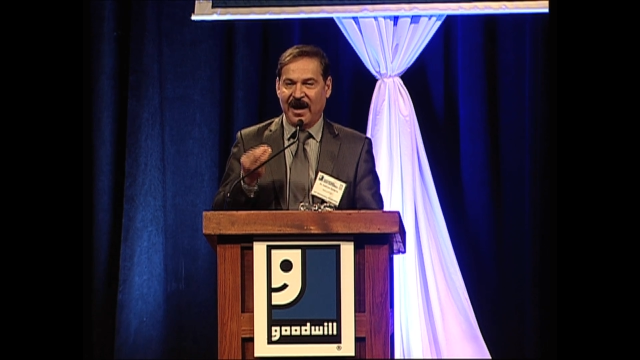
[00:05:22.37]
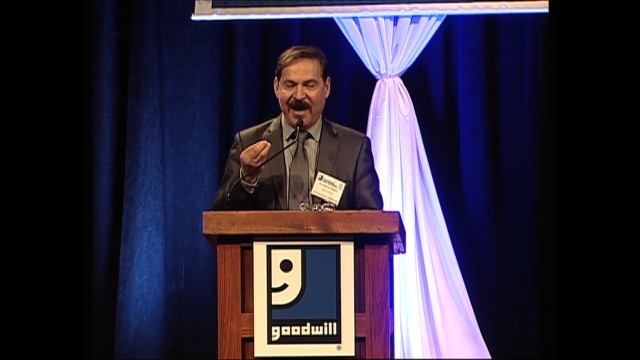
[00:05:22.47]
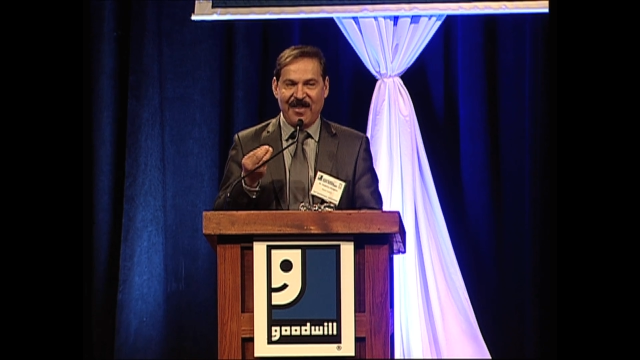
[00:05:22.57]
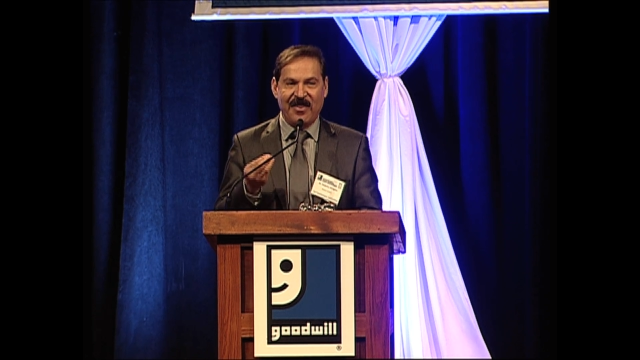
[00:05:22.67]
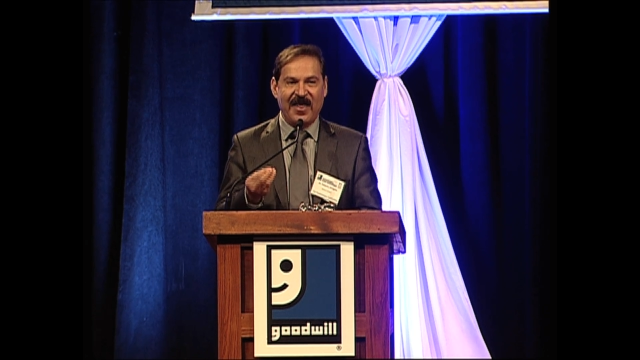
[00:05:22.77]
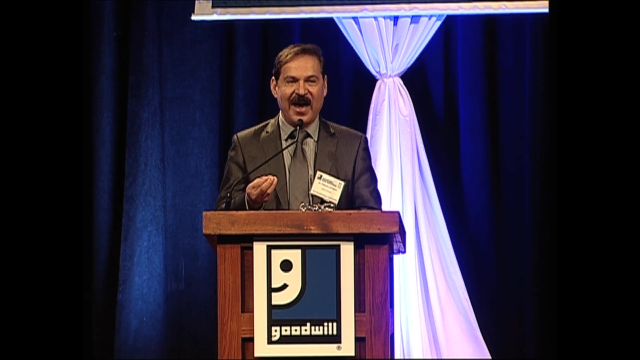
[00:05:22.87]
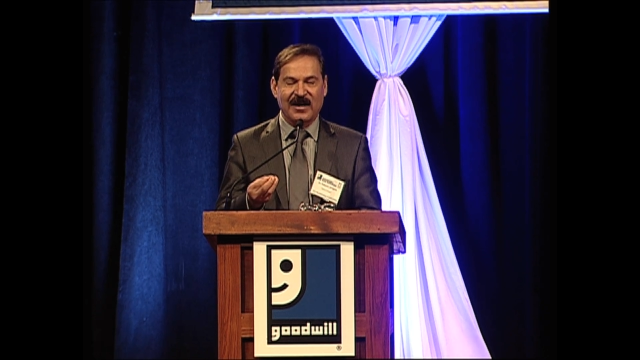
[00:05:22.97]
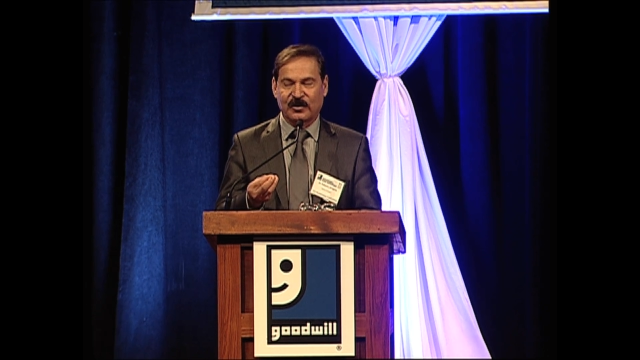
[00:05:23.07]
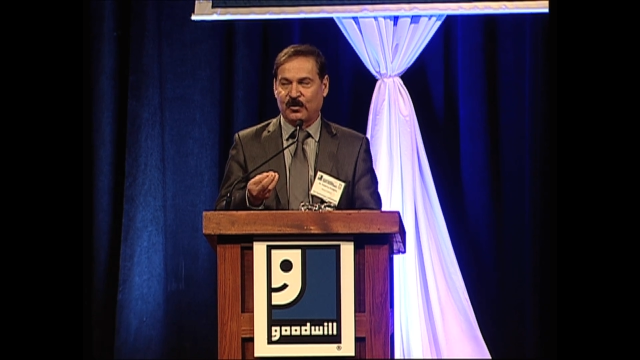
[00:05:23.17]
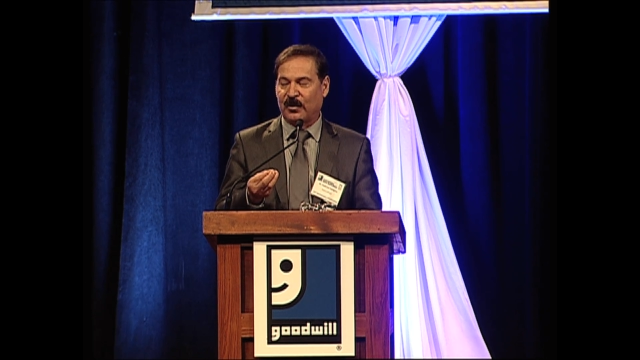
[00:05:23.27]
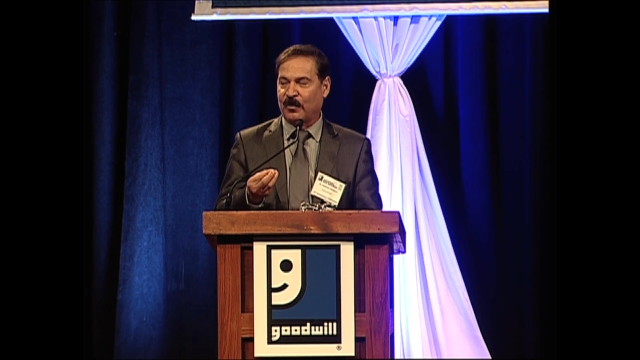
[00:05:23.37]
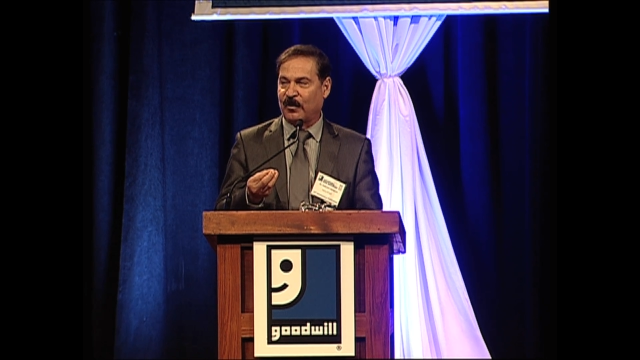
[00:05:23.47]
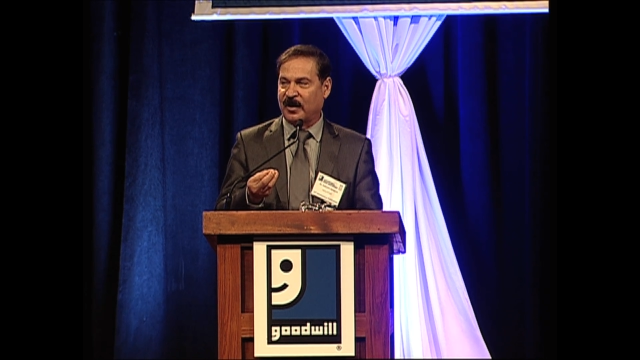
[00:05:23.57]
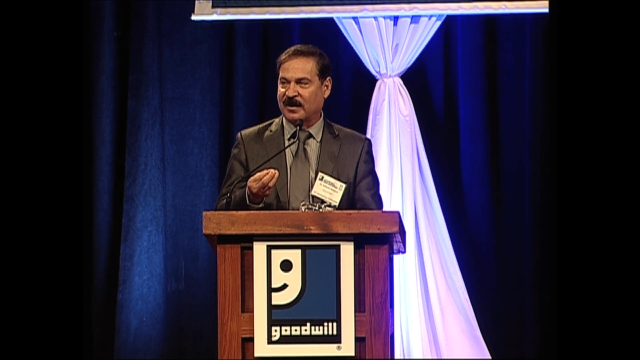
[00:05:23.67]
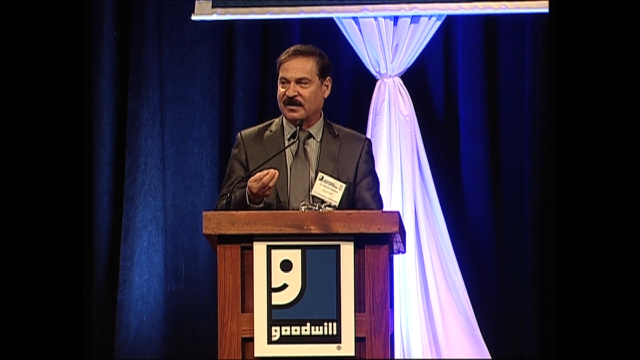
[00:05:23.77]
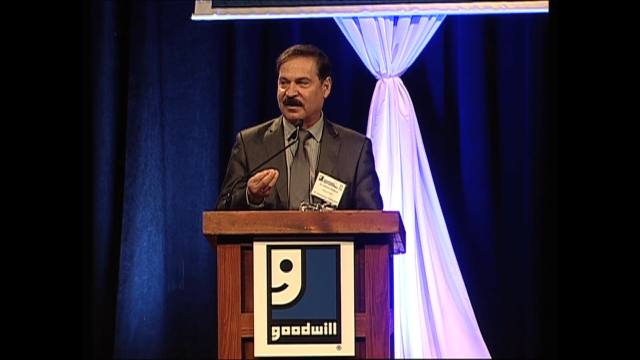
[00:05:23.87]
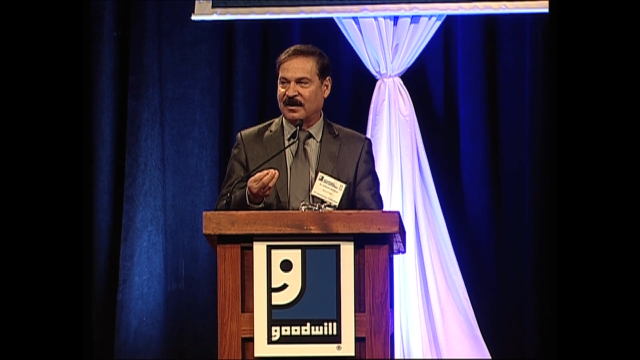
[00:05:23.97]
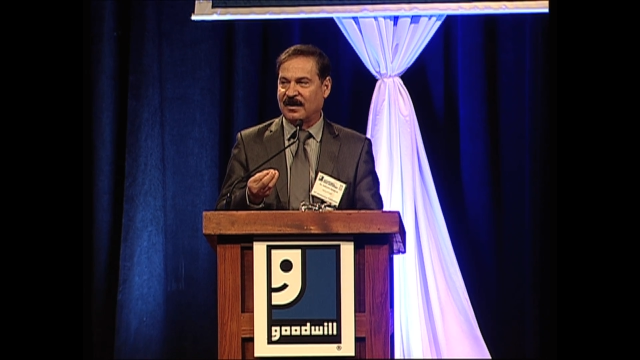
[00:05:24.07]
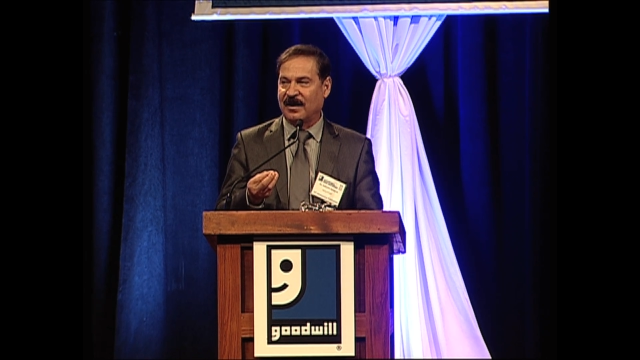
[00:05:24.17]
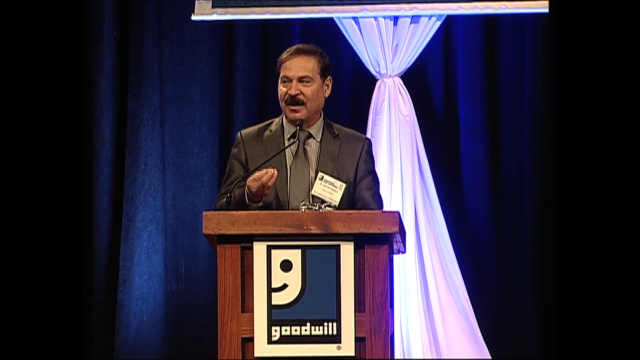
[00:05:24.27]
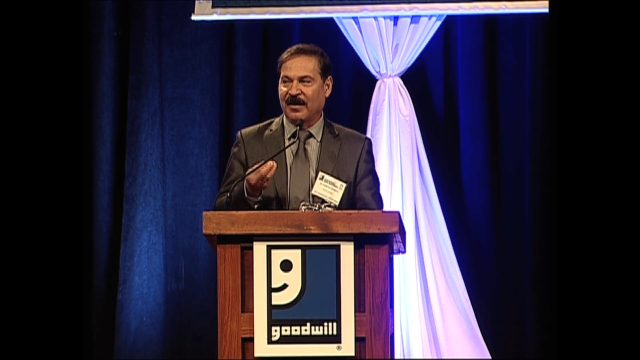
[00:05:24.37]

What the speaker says: And that's where the work is done.